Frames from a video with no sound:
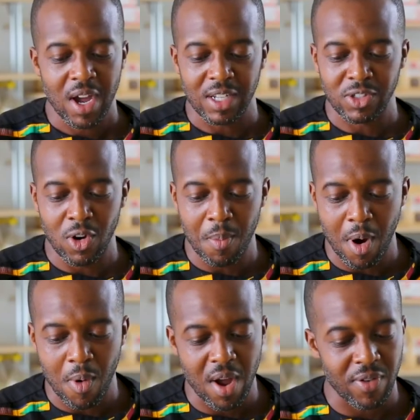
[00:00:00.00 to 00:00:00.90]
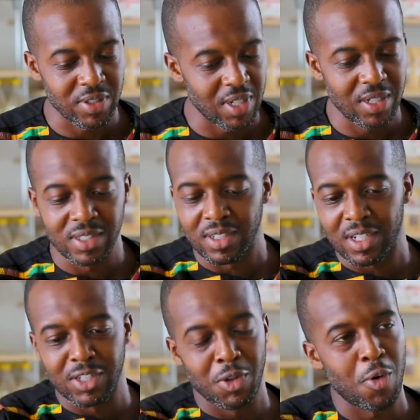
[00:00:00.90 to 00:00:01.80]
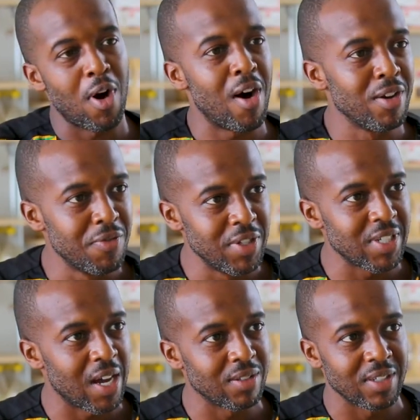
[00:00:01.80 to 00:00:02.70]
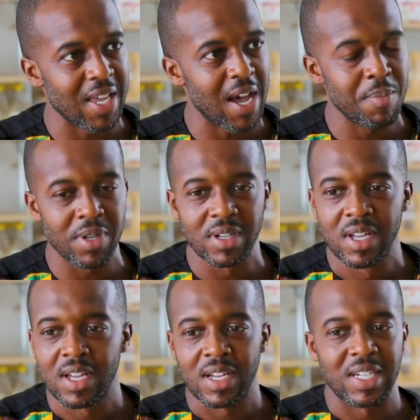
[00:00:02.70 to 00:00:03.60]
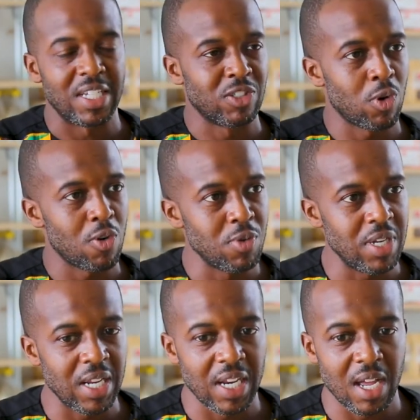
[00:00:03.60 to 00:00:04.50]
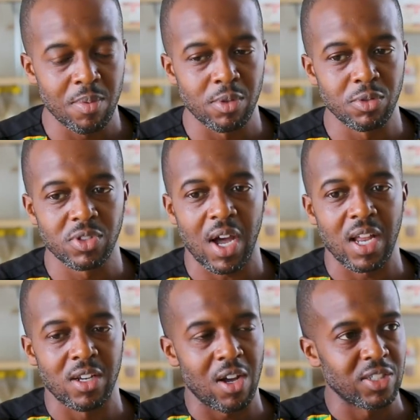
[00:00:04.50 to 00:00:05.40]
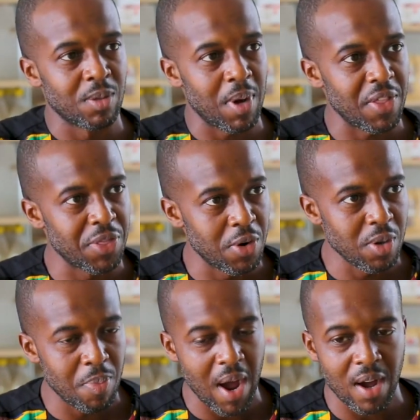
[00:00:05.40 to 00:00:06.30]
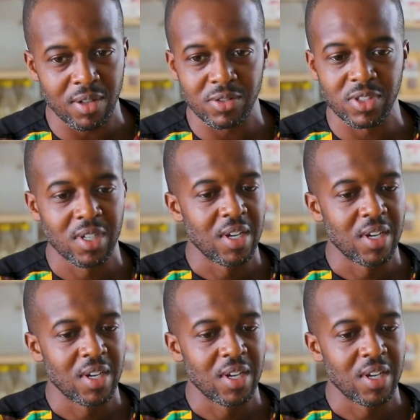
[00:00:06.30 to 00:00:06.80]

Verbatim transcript: I told my wife, I said, listen, let's throw all of this out the cabinet. Let's start reading labels. I lost about thirty pounds.